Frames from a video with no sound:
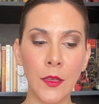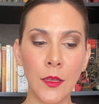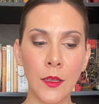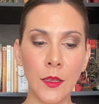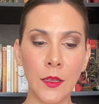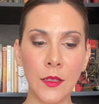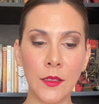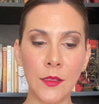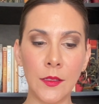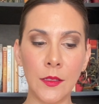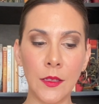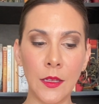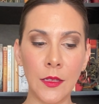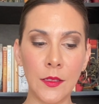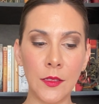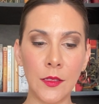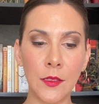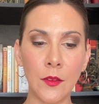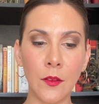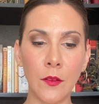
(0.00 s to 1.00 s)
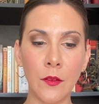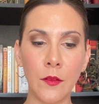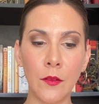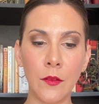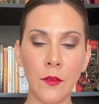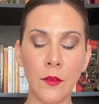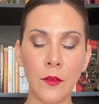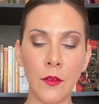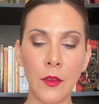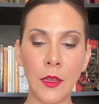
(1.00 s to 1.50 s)
It's
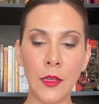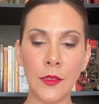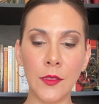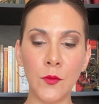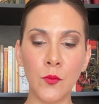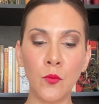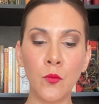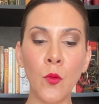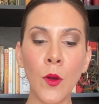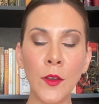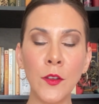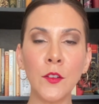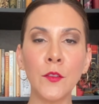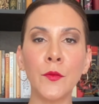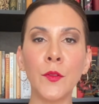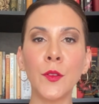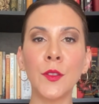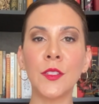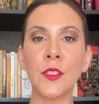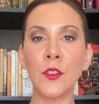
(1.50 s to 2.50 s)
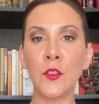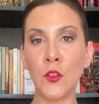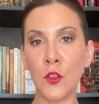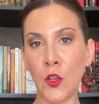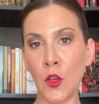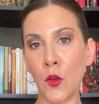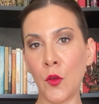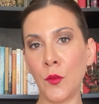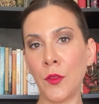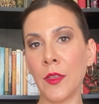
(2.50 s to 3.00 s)
wonderful to
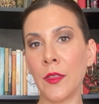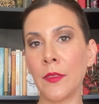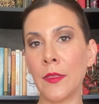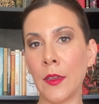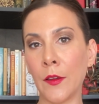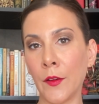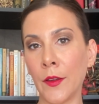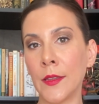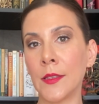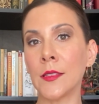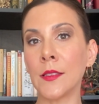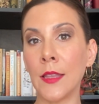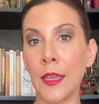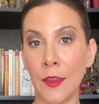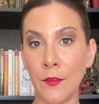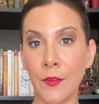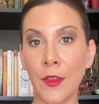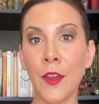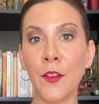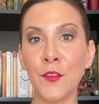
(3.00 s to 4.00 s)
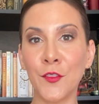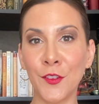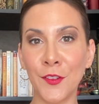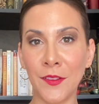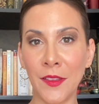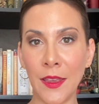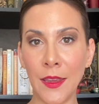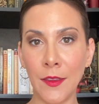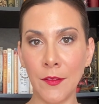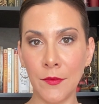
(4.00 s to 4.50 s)
know that there is life after
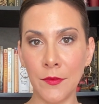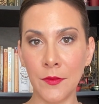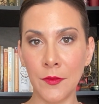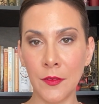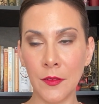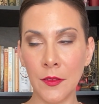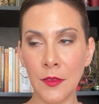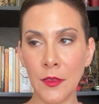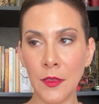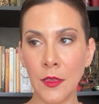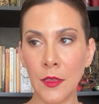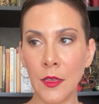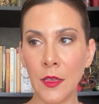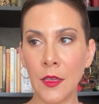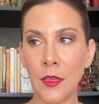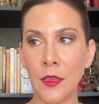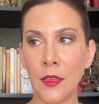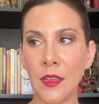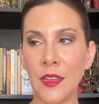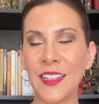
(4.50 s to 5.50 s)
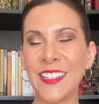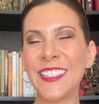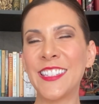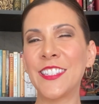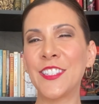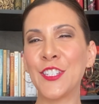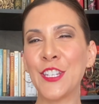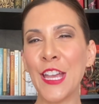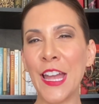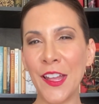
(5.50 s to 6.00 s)
life. It's
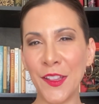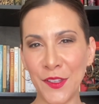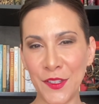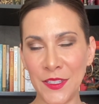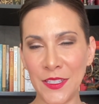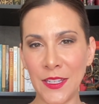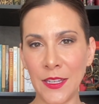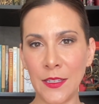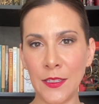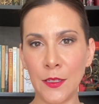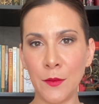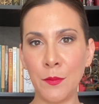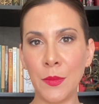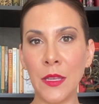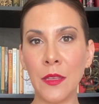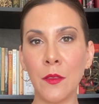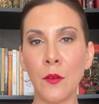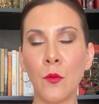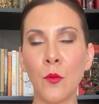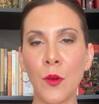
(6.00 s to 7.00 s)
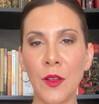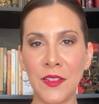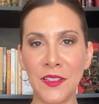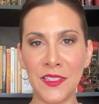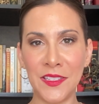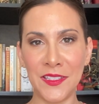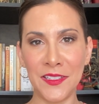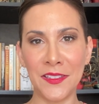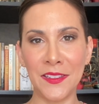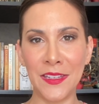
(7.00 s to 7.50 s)
challenging to be the one
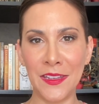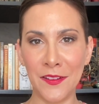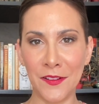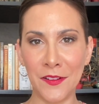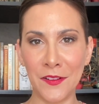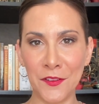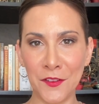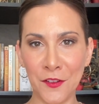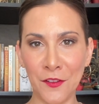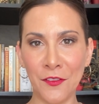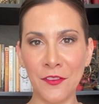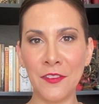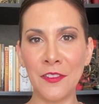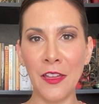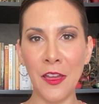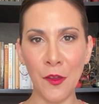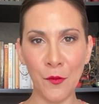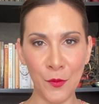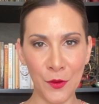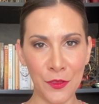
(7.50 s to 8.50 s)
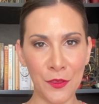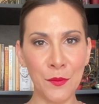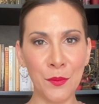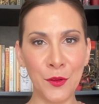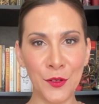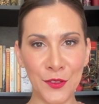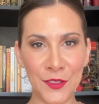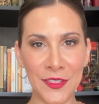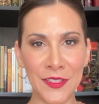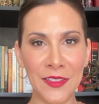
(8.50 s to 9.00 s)
still here on earth, not with the
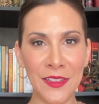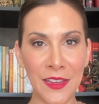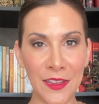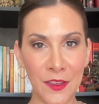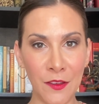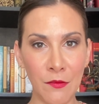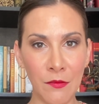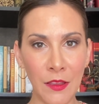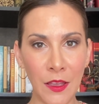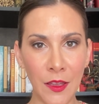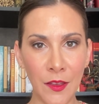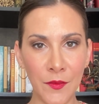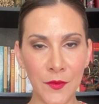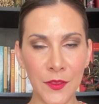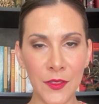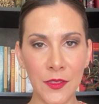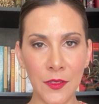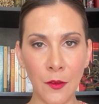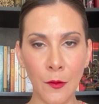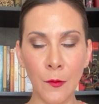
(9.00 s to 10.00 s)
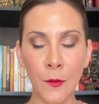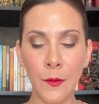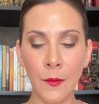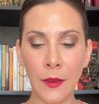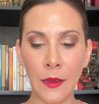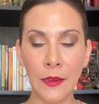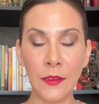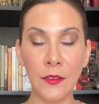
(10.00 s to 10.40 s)
person that you love. So I